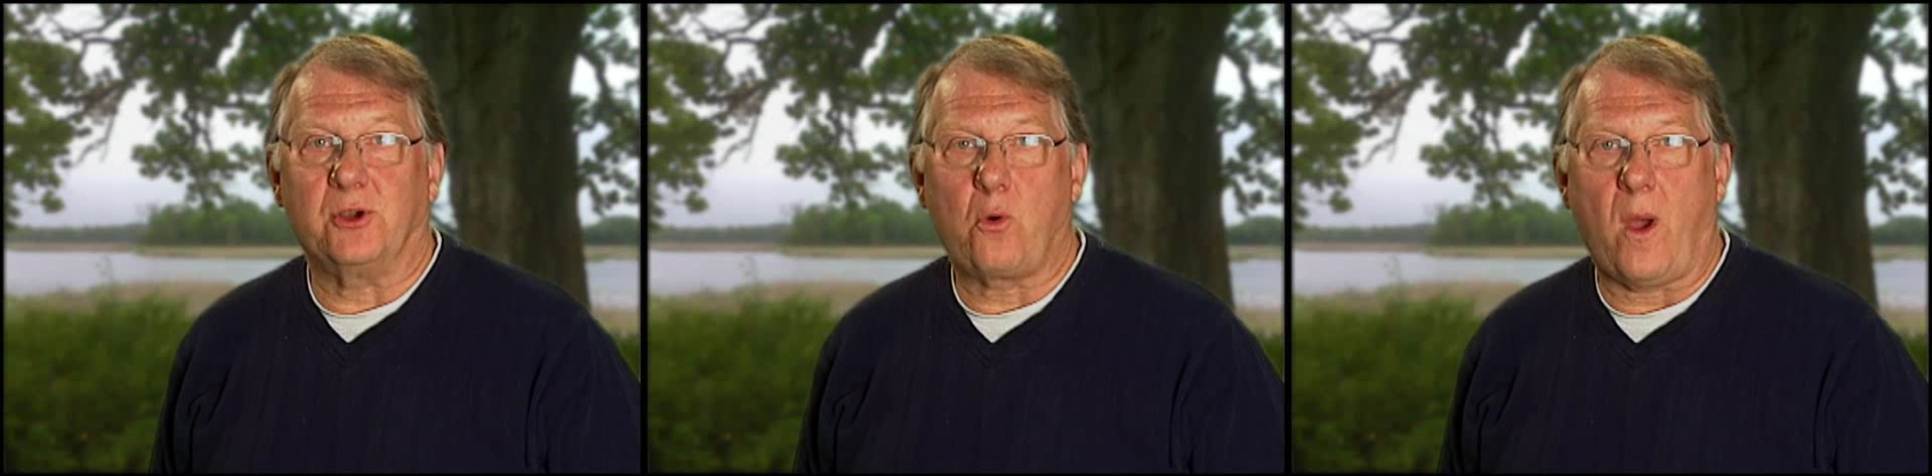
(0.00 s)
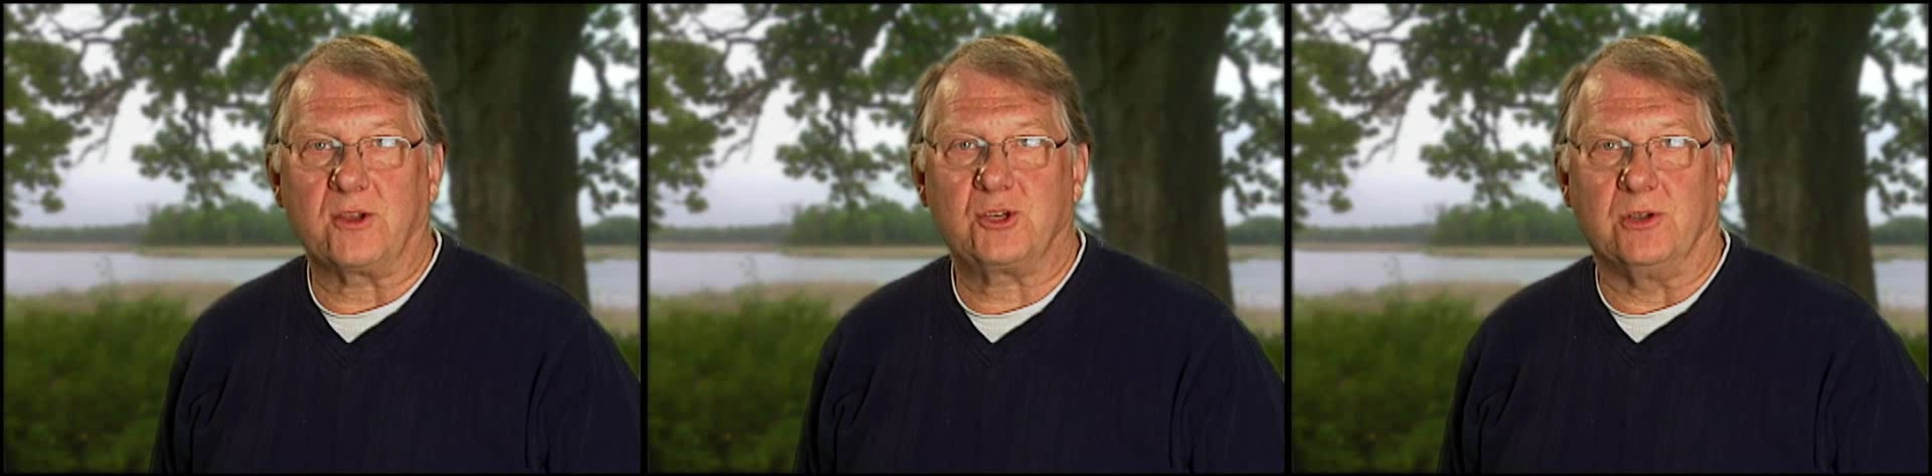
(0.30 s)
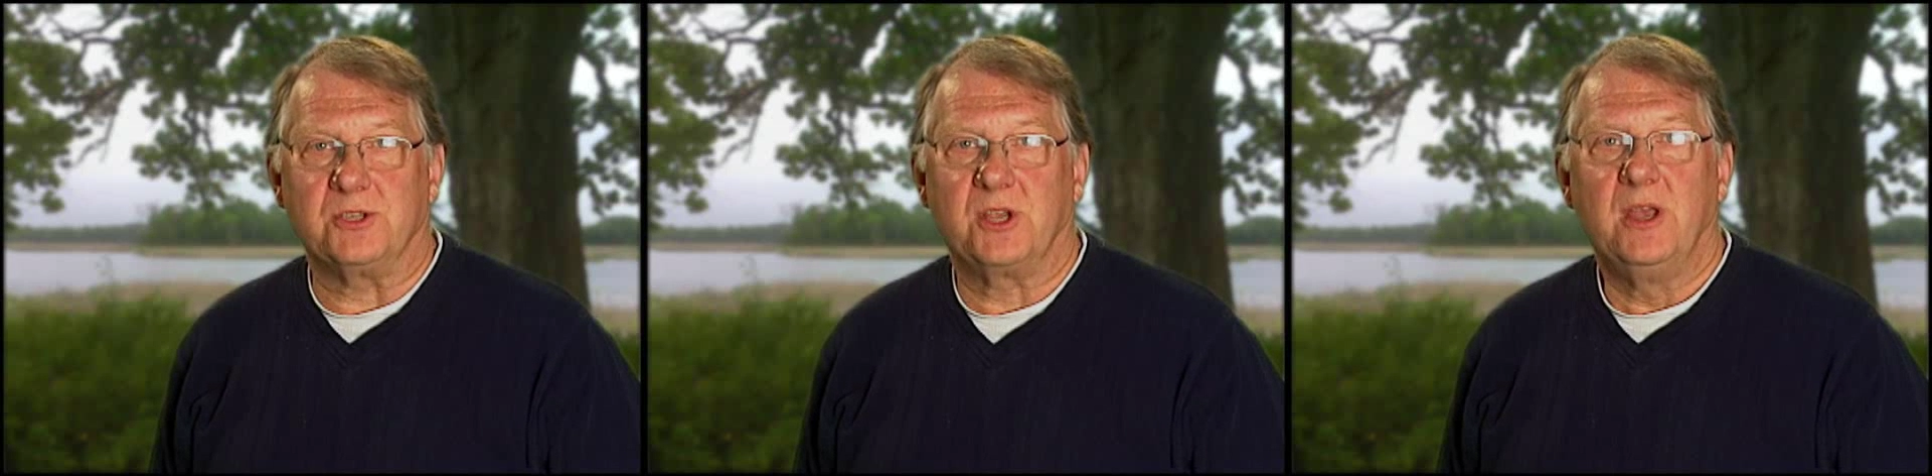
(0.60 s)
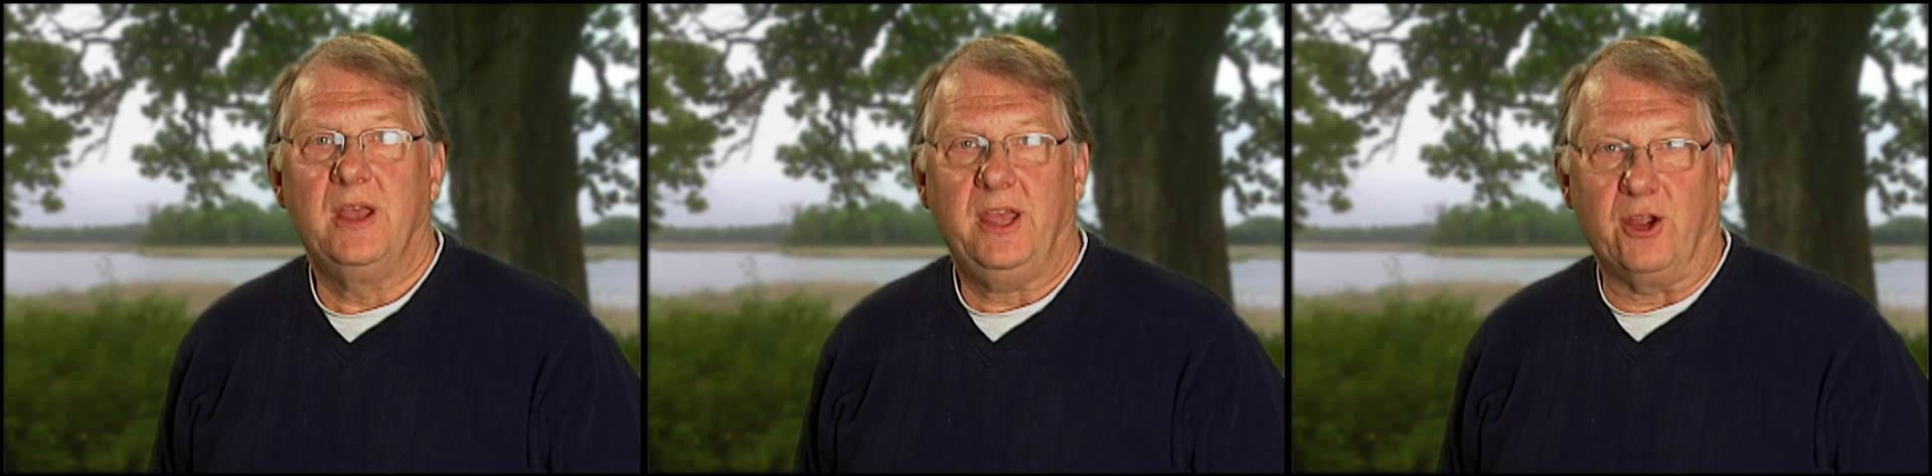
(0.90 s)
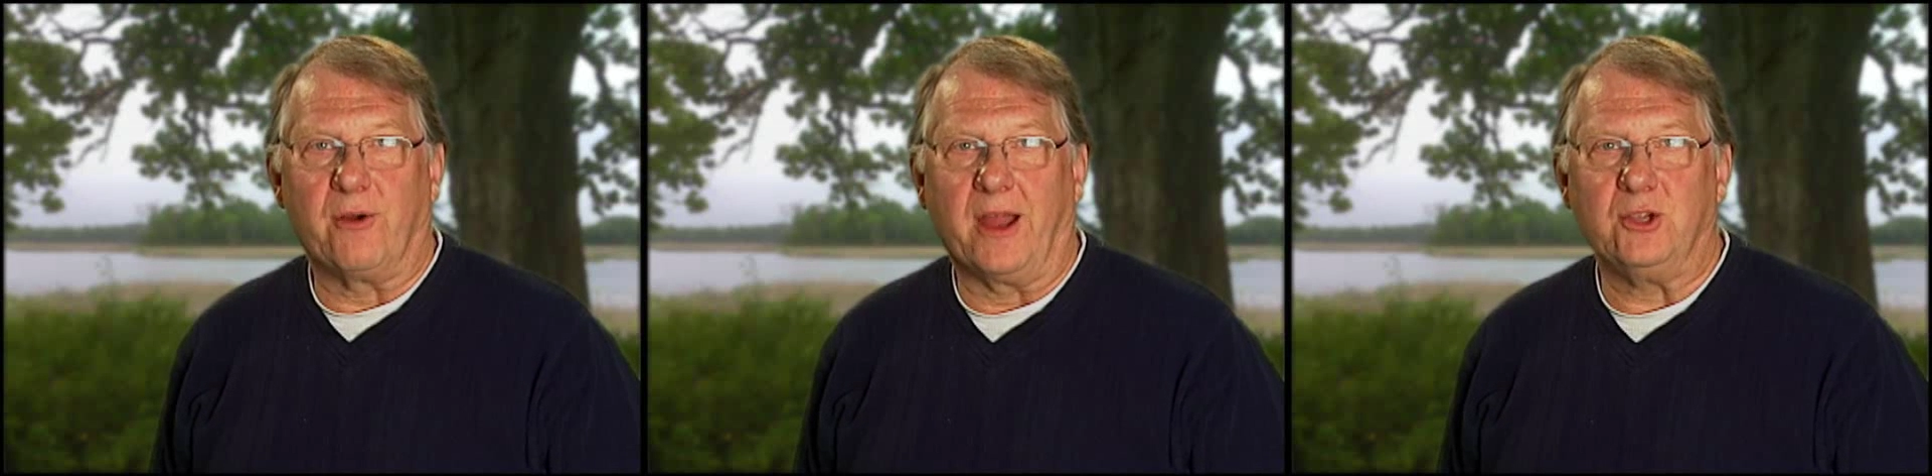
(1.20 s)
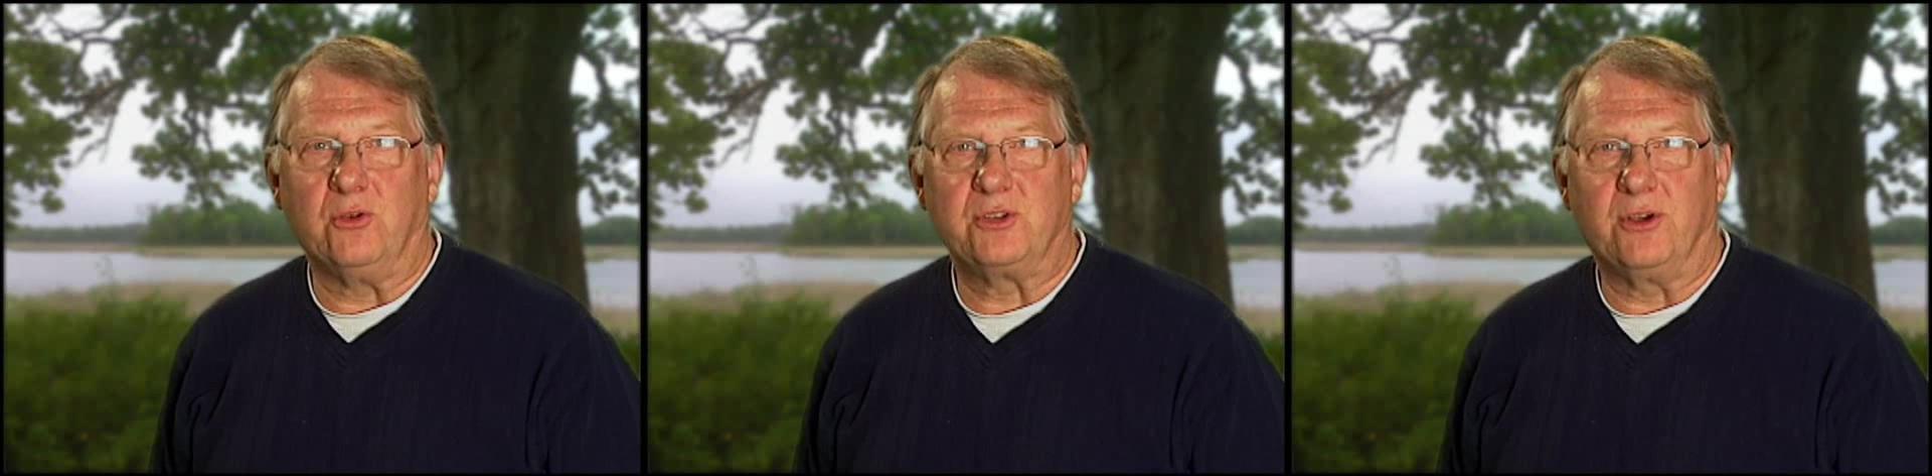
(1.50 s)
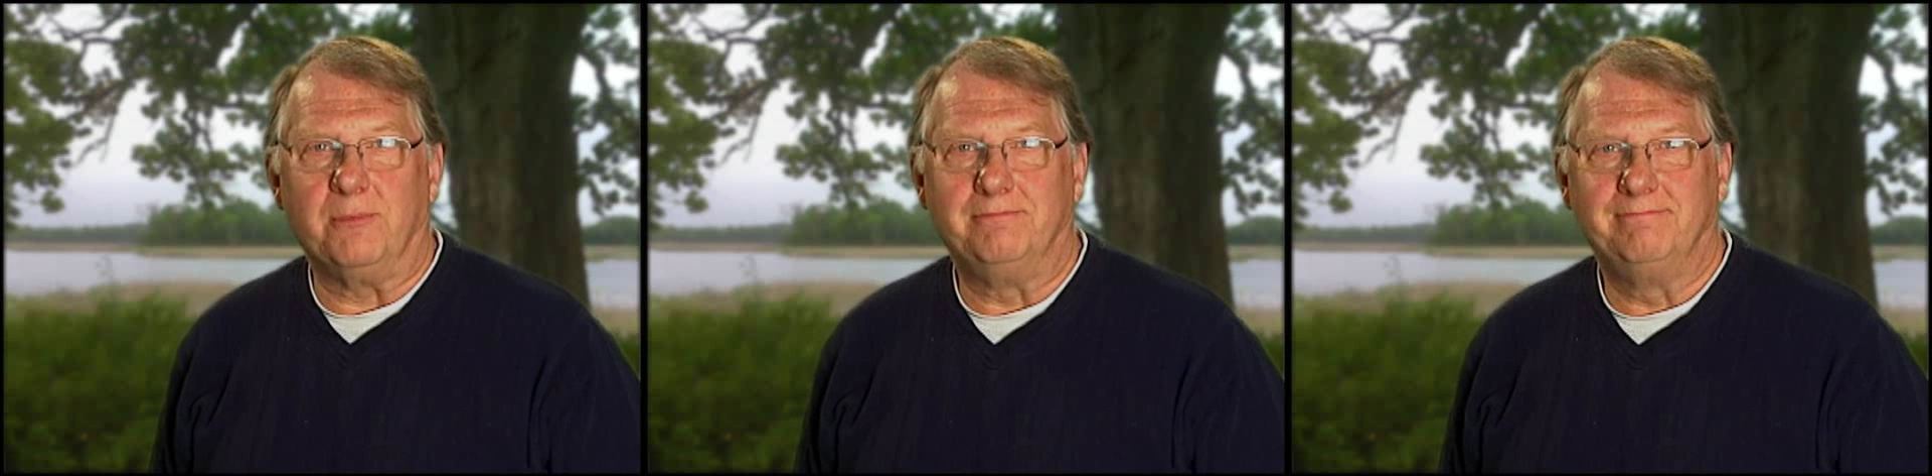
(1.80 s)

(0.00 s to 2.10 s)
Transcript: or questions here on YouTube.